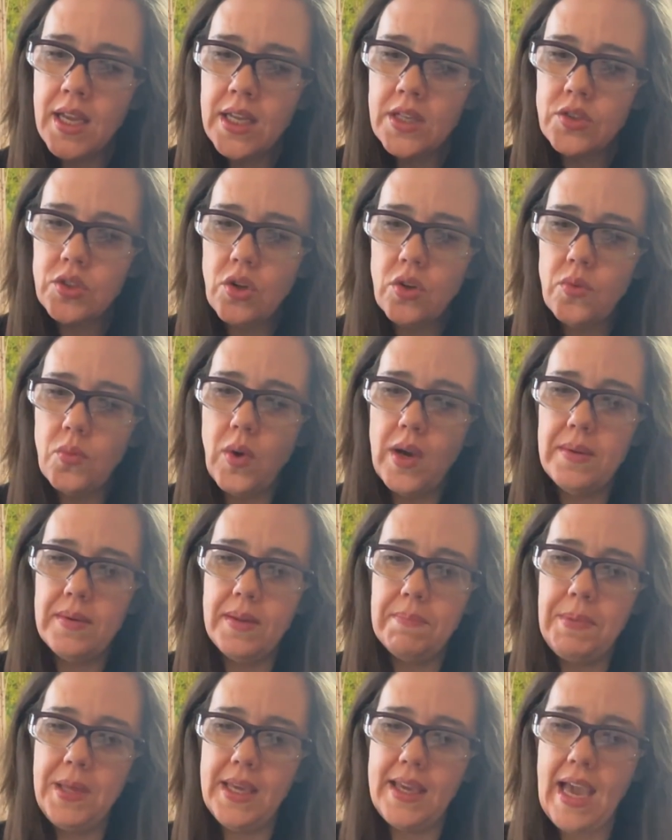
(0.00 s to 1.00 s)
so
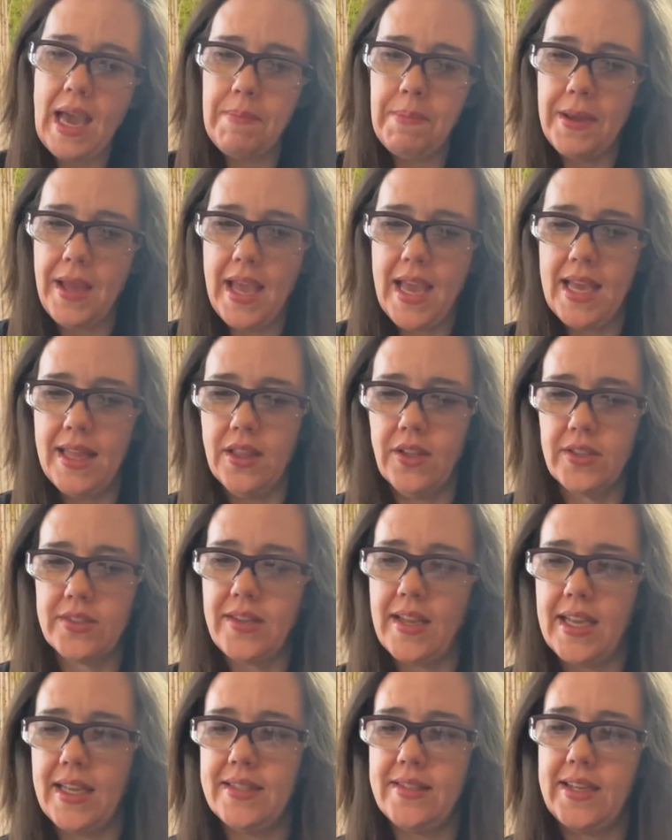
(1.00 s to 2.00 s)
what p kappa A looks
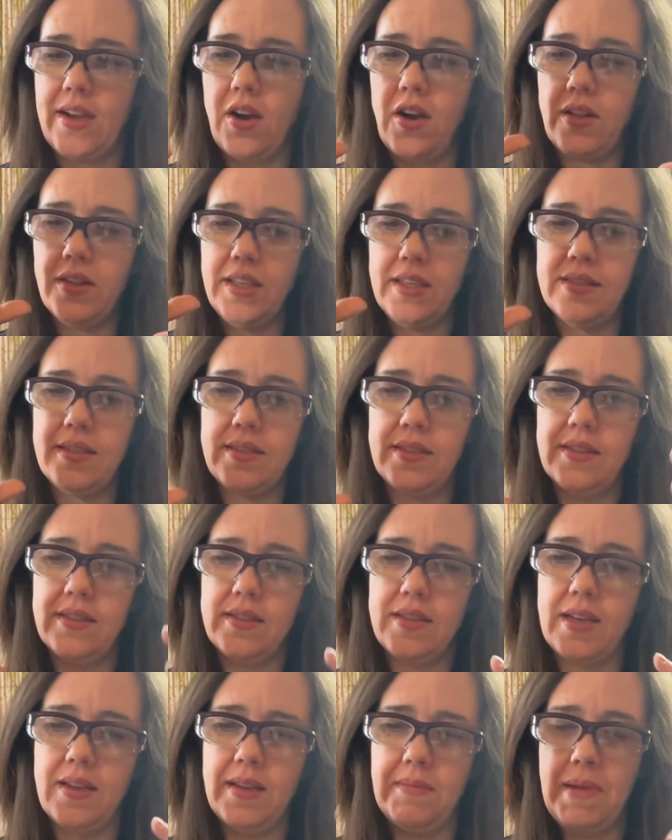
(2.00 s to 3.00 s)
like. It's like all these.
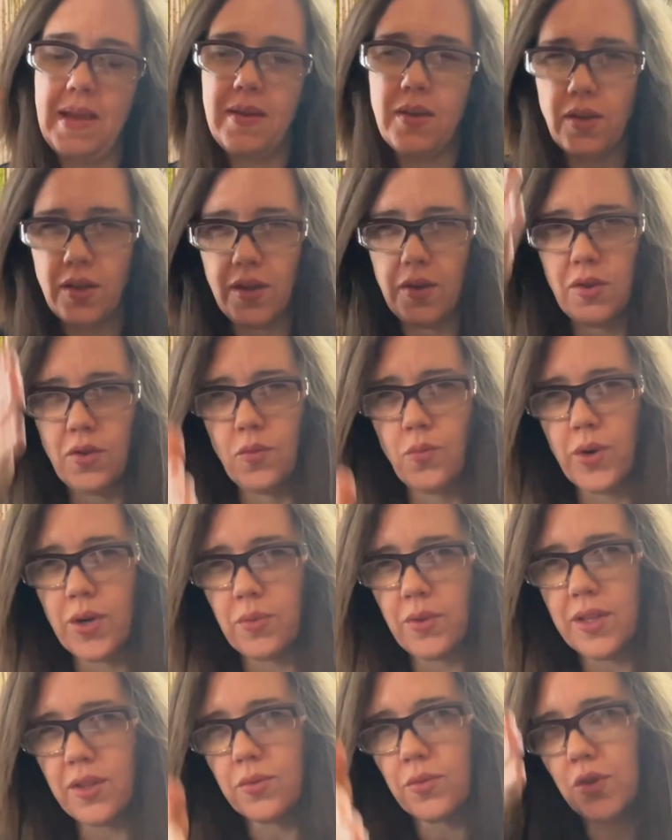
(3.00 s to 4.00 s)

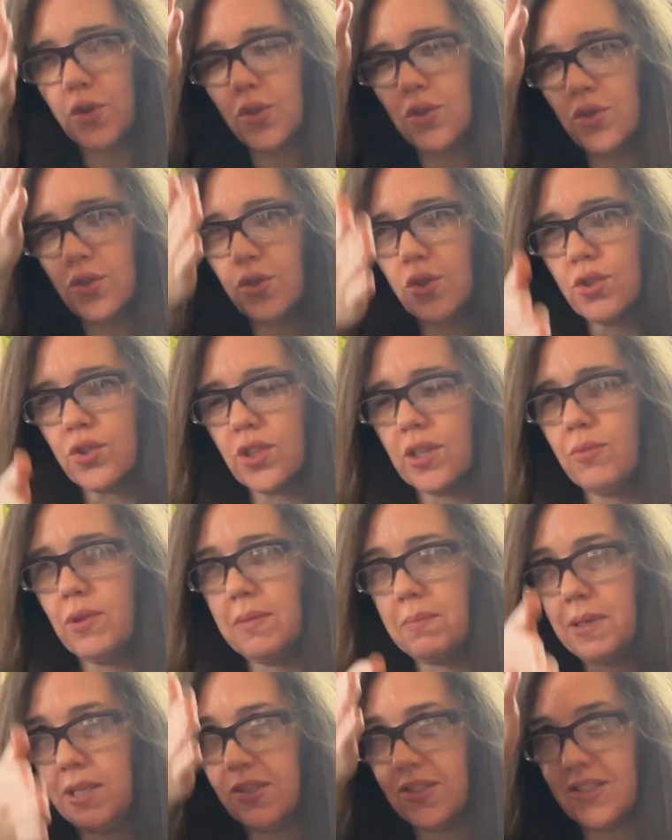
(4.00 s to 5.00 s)
Usually
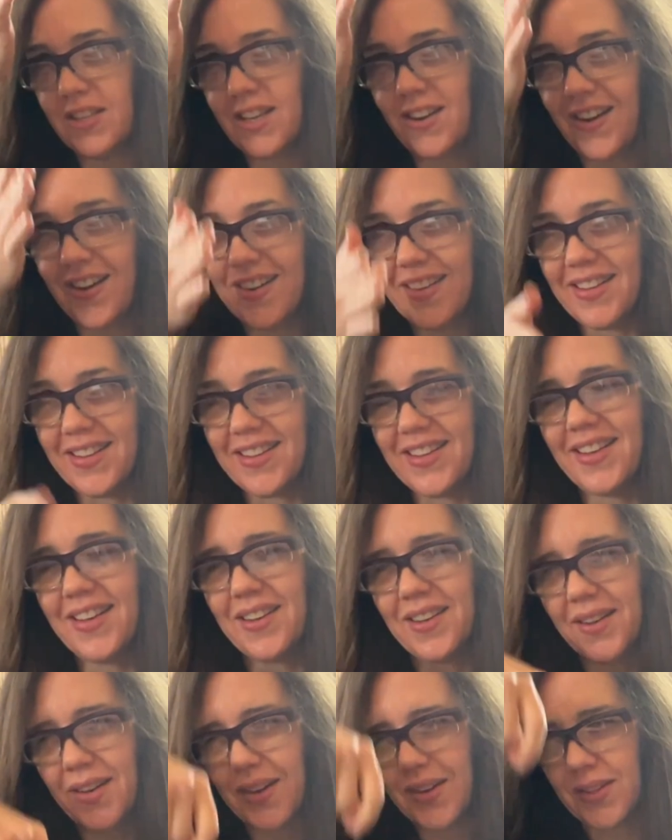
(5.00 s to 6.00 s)
we'd be just like on
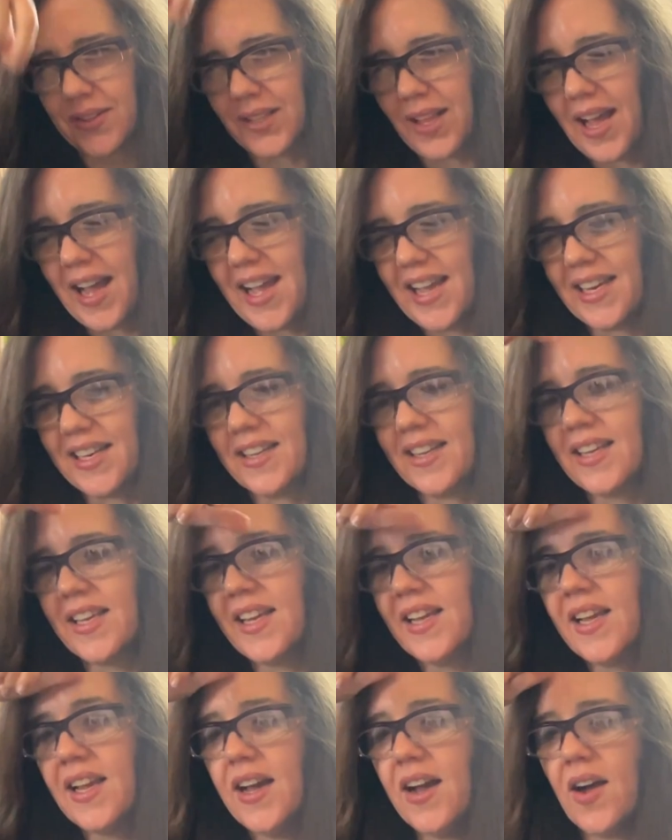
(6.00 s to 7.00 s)
a line,
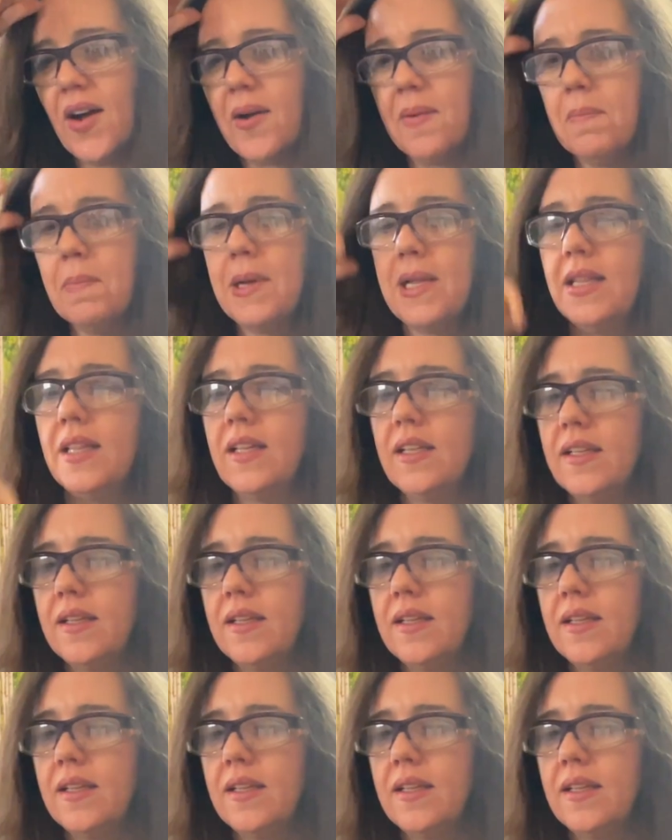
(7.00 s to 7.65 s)
but